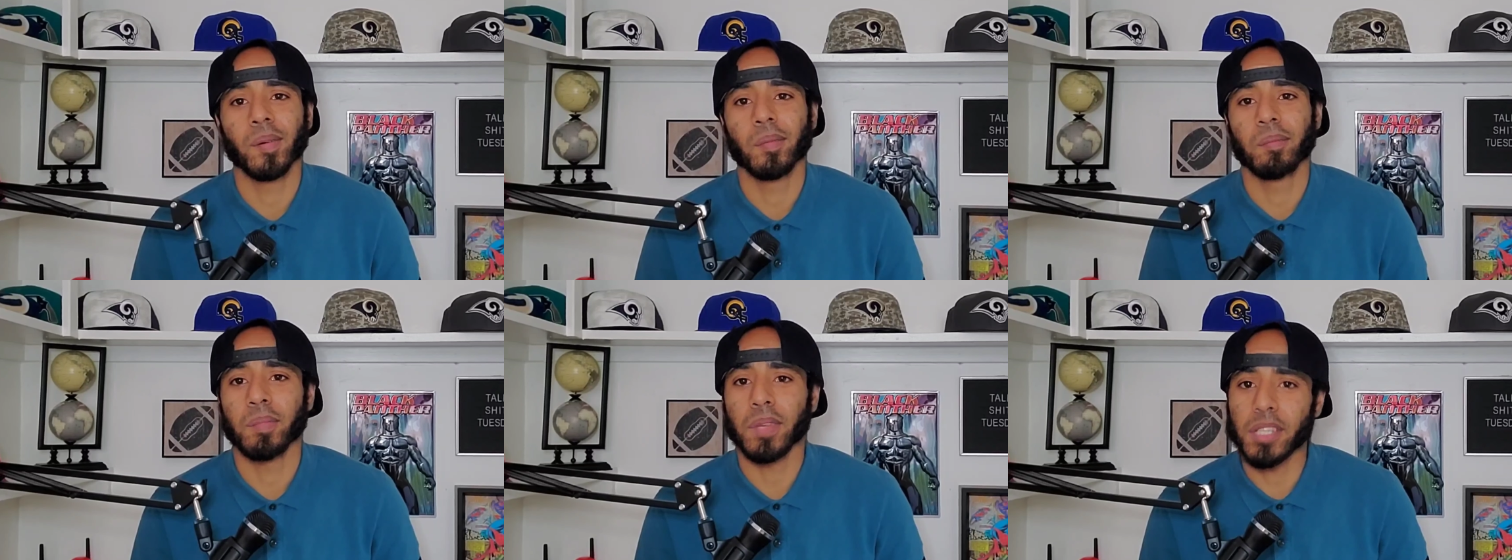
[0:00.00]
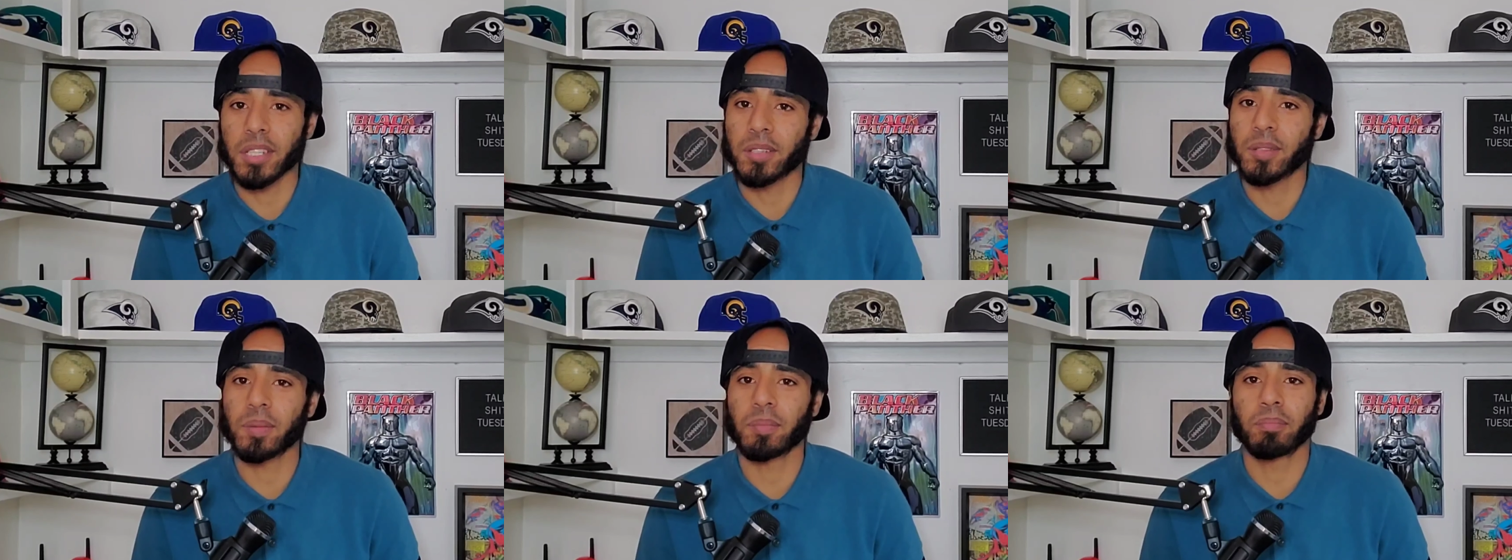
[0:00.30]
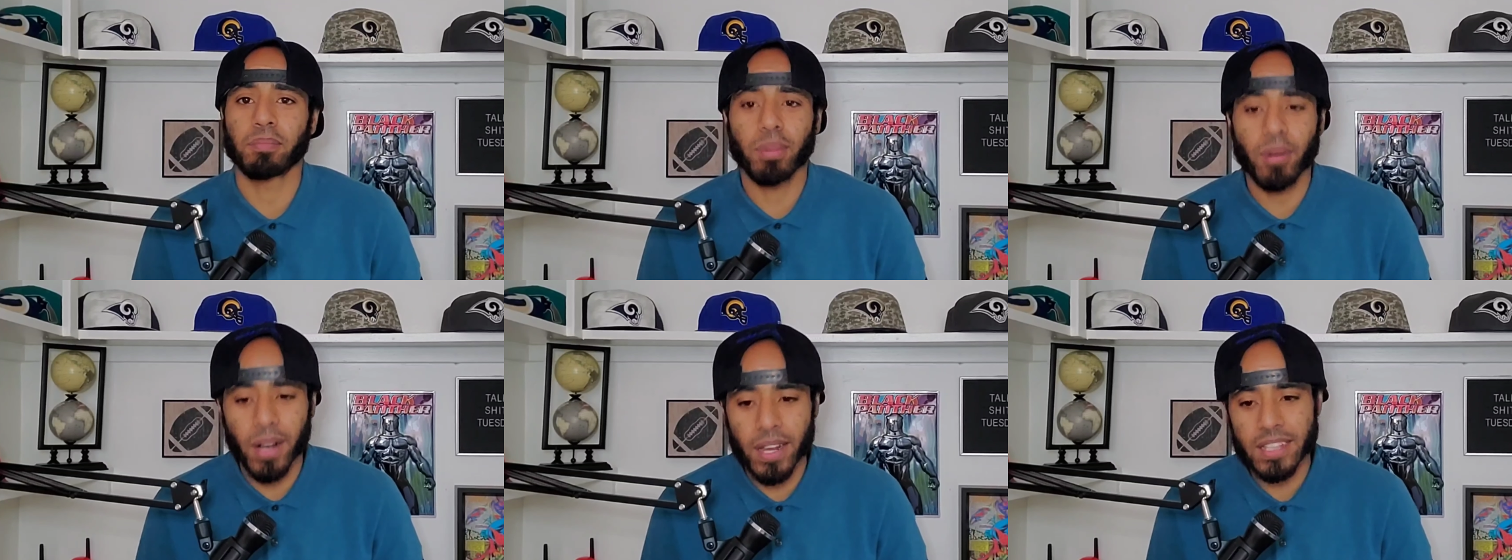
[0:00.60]
Mister
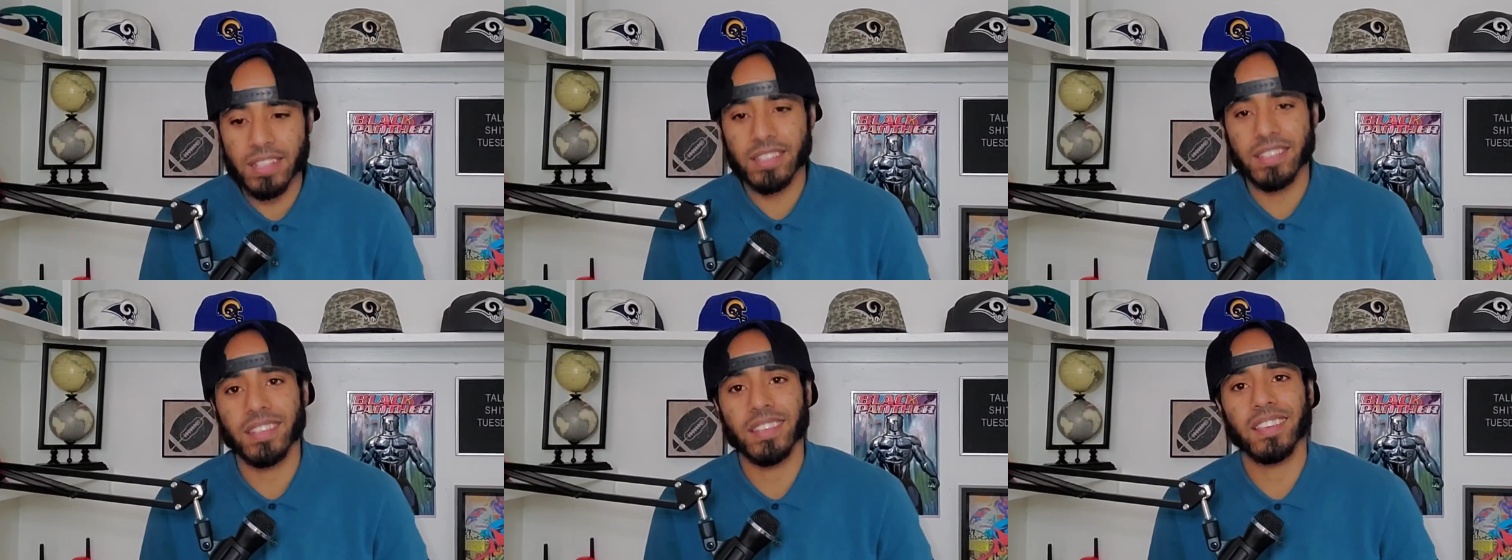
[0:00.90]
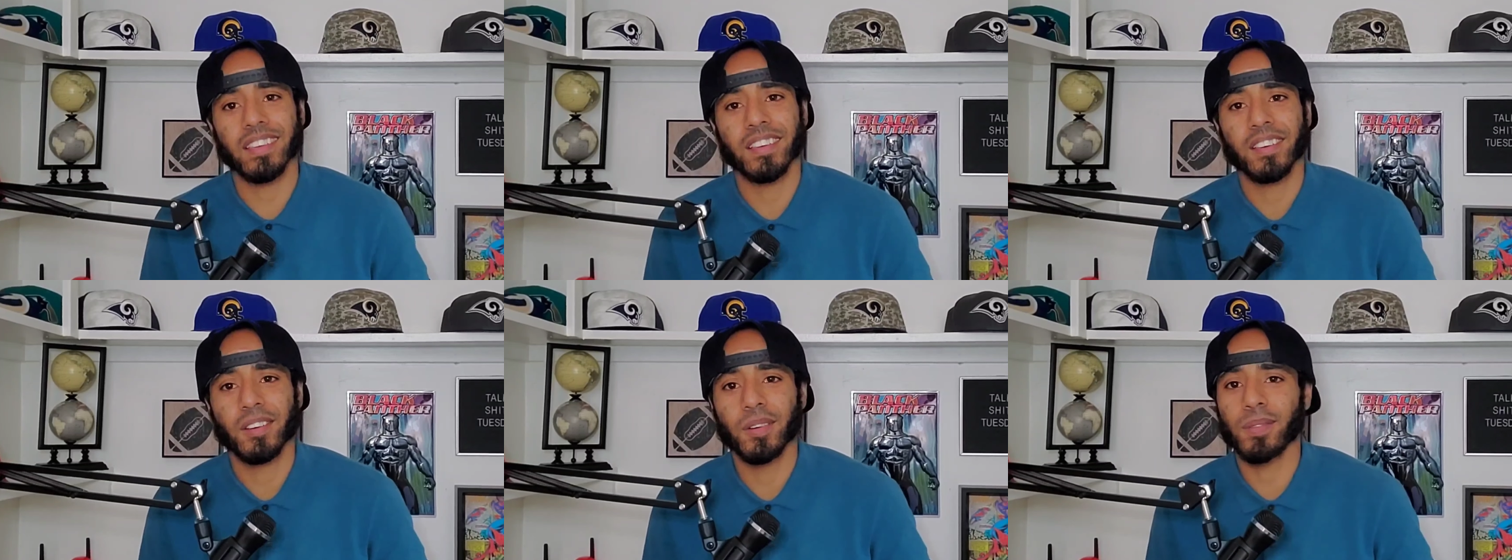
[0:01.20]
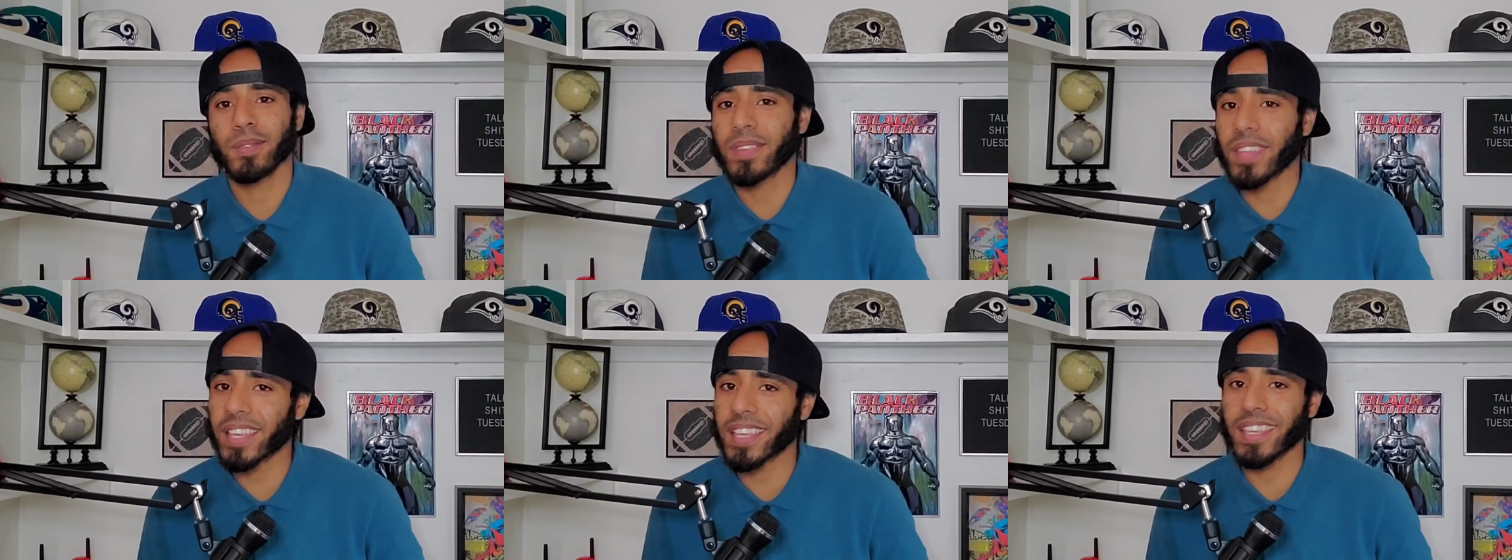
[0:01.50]
President,
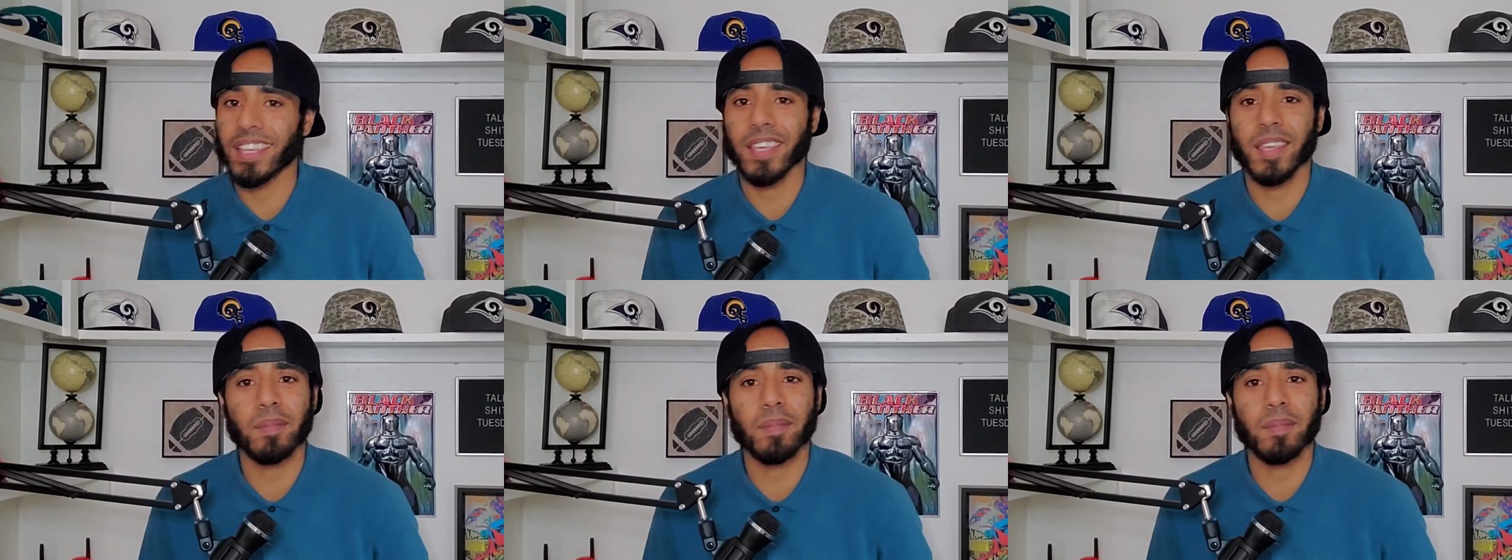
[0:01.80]
who thinks